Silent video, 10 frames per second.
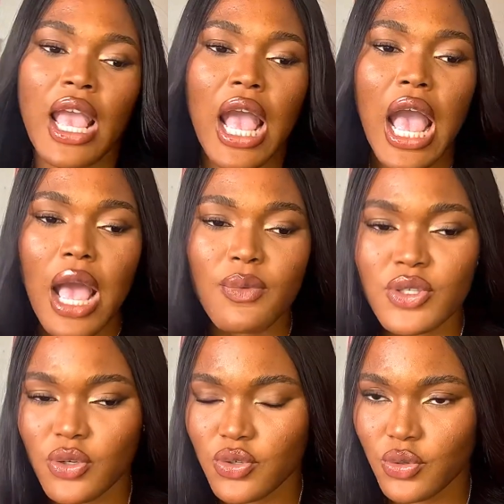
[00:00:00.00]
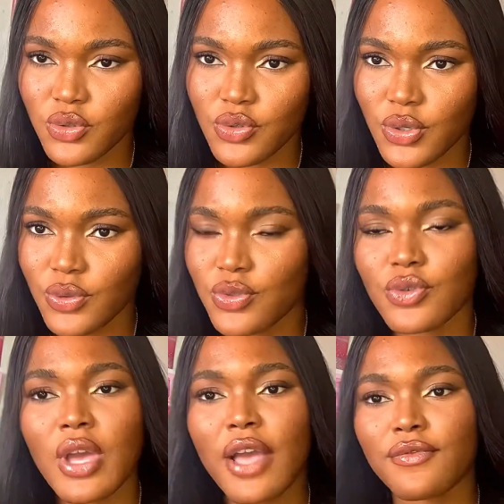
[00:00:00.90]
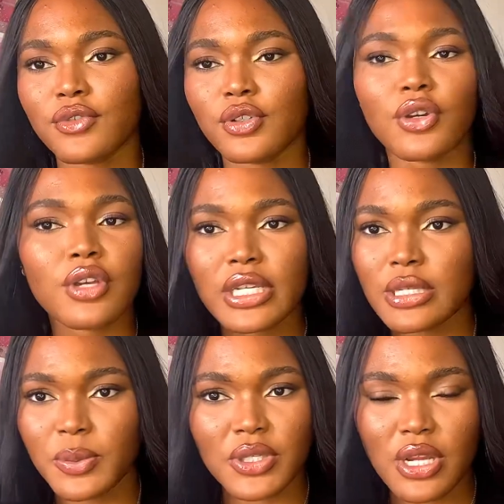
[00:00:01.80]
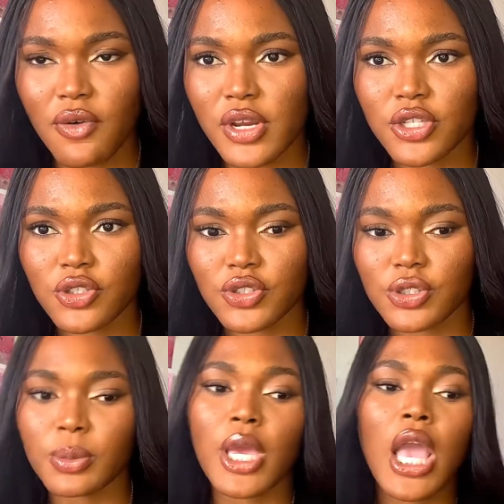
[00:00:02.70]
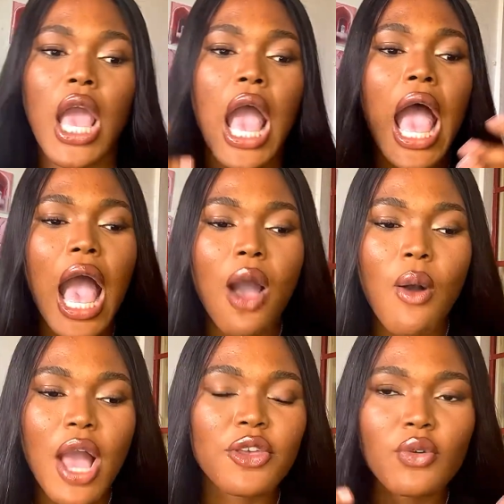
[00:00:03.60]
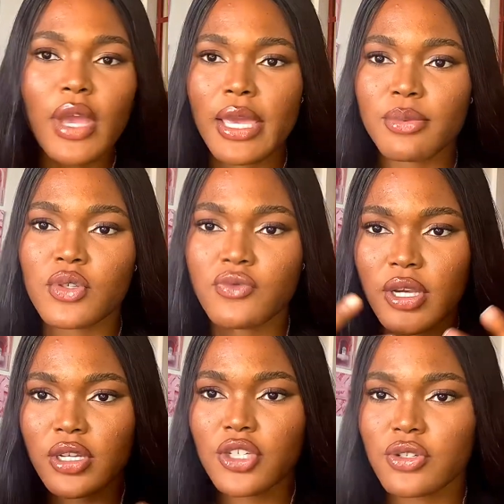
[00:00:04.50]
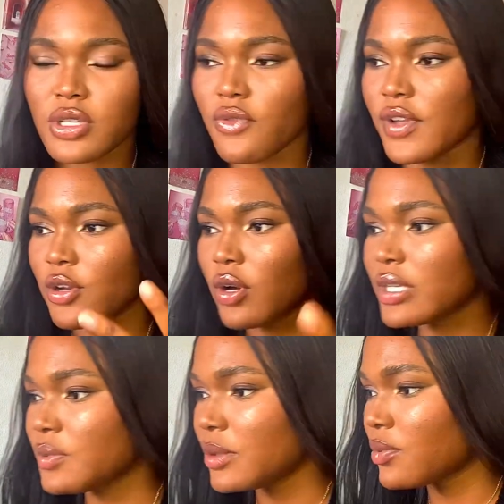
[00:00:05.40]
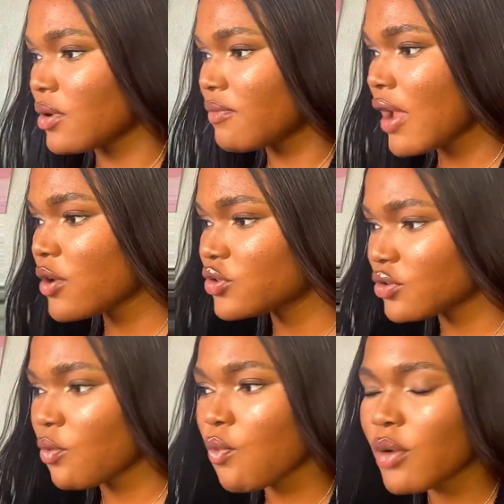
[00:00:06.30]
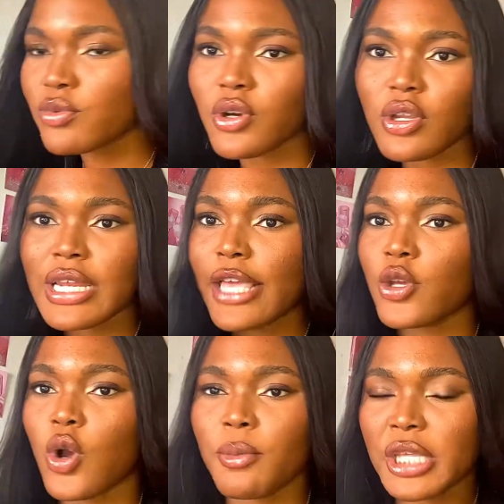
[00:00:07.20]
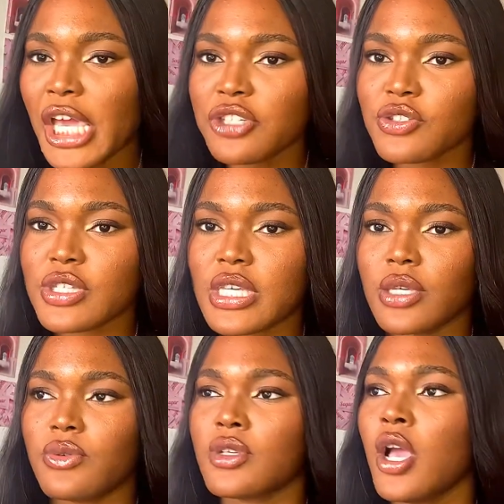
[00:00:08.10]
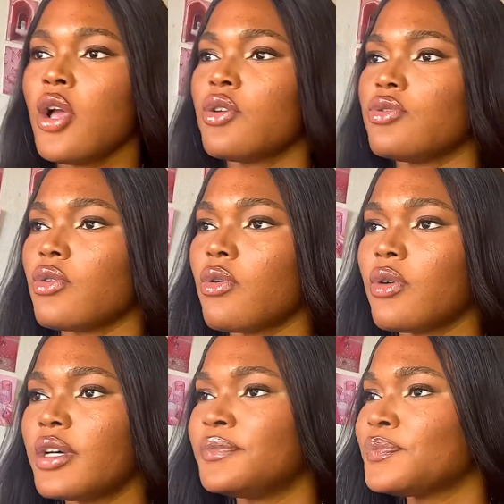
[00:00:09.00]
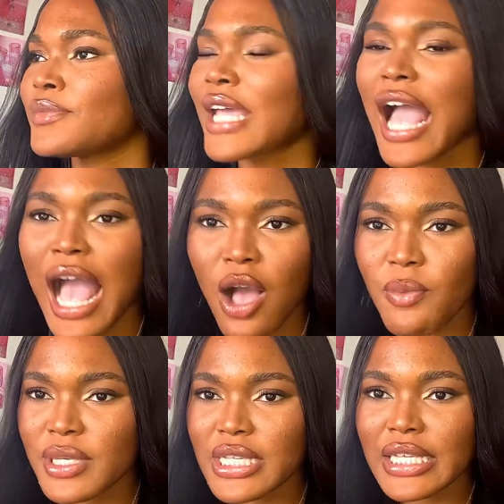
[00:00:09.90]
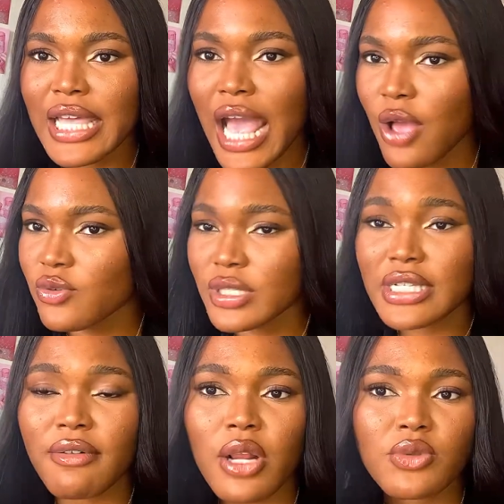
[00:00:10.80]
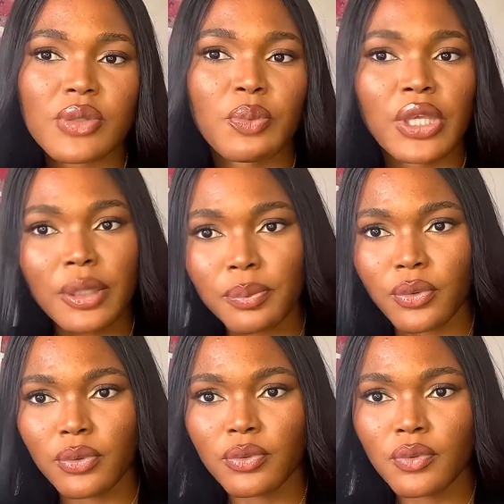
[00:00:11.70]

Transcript: How is your social skills? Do you have good interpersonal relationships? How are you able to regulate yourself and other people around you? What would, like, your communication skills, your how you interact with people?